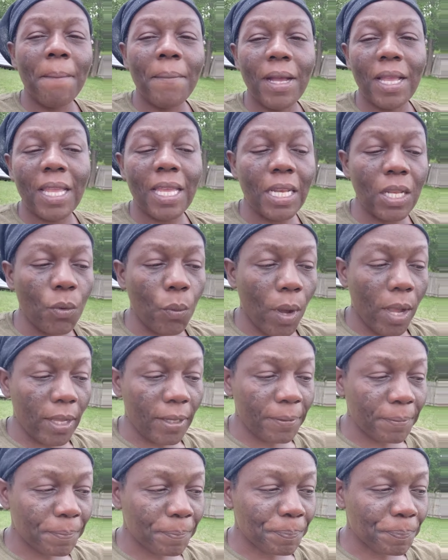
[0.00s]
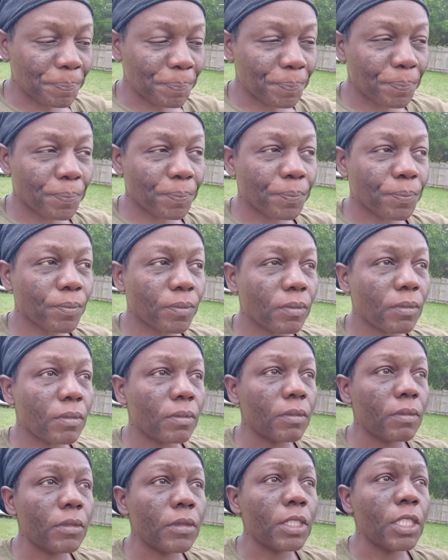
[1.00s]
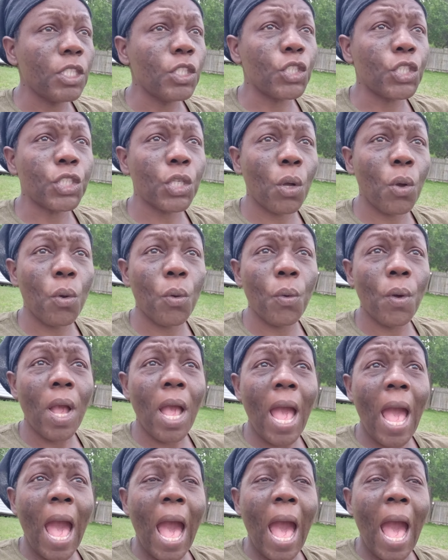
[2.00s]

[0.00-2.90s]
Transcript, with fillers: but anyway, so